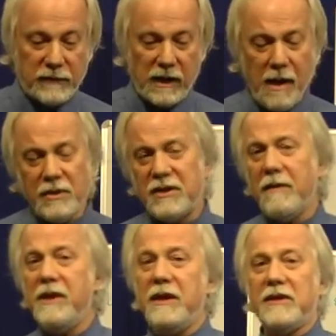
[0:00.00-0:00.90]
I'm just
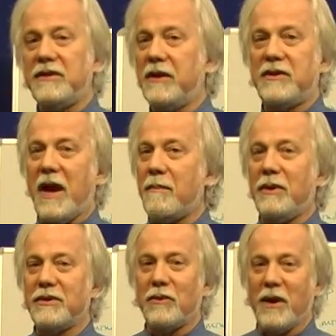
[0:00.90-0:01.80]
giving these as
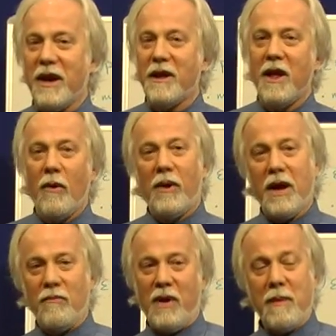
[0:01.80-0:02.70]
examples, okay? When
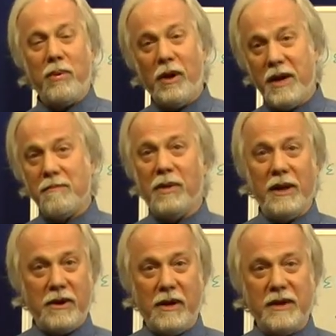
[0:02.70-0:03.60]
I pull in political